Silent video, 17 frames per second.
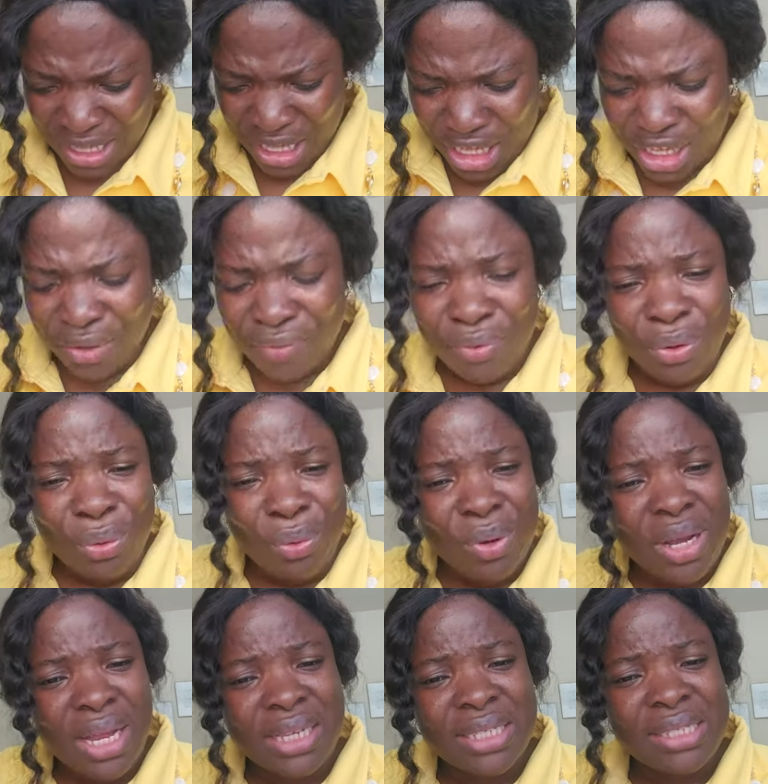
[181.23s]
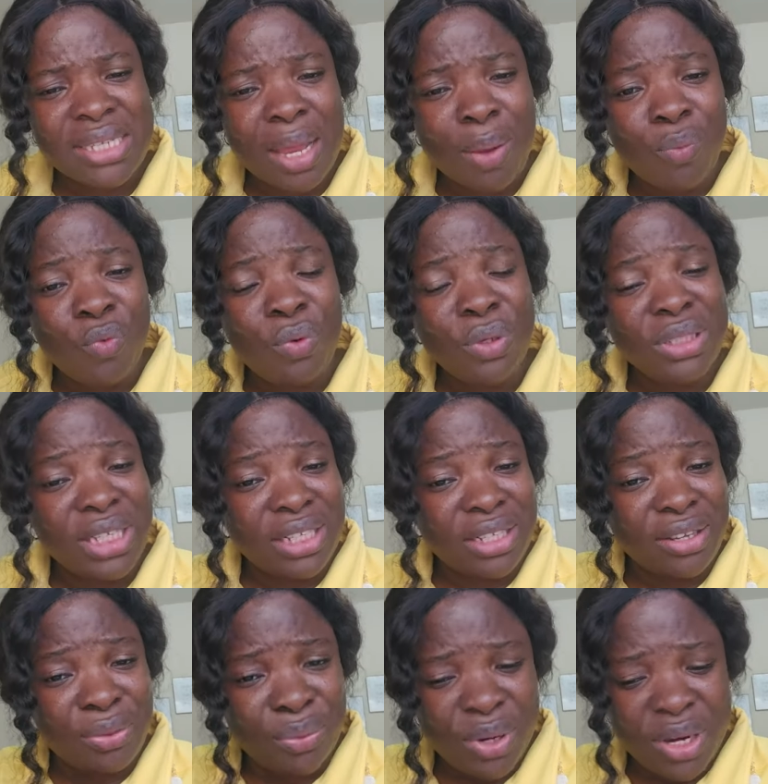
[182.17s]
If you look at Psalm
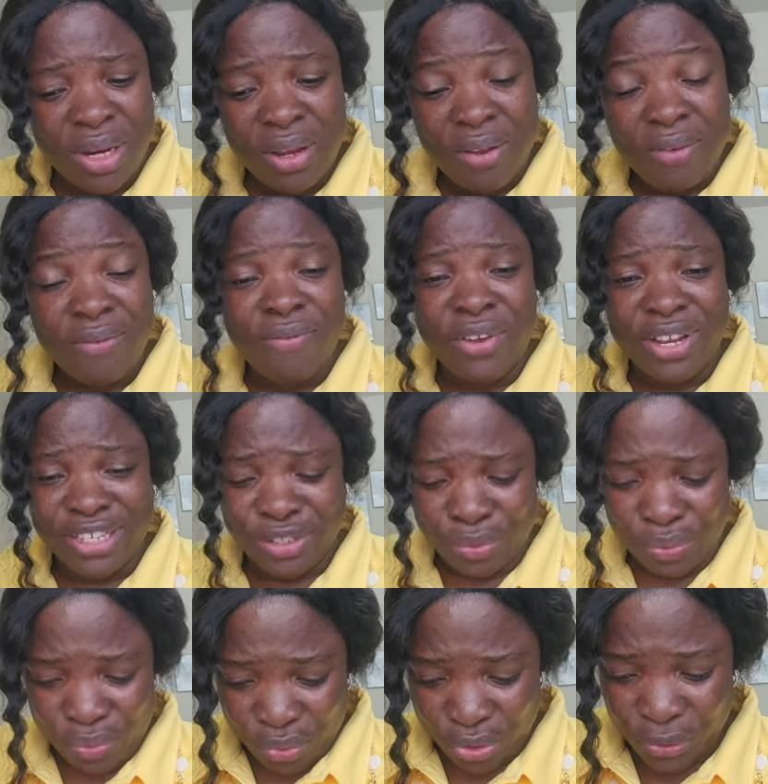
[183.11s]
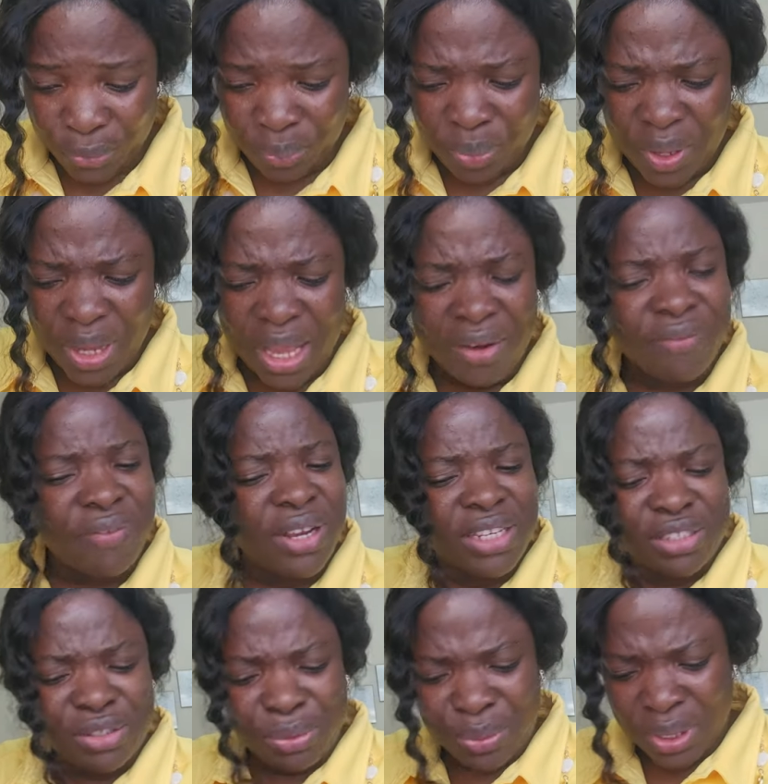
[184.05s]
133, verse 1 and verse
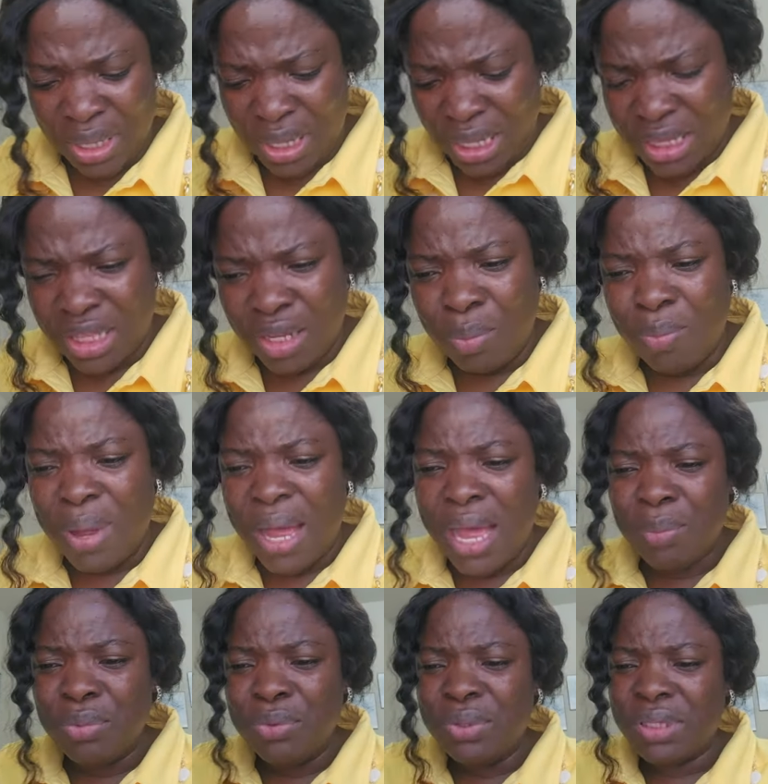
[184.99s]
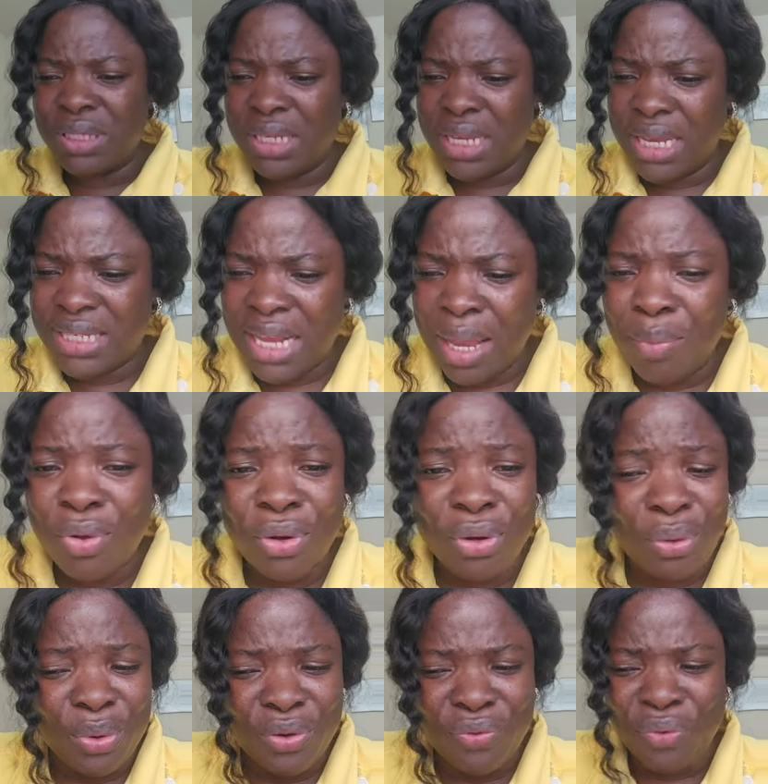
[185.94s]
3, the Bible says, I'm going to
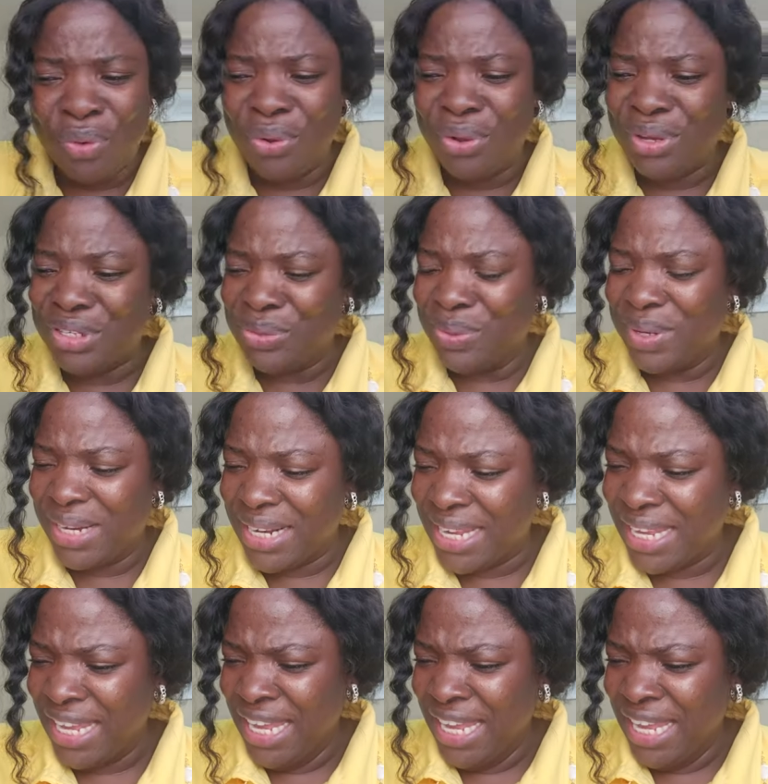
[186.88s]
read for us quickly.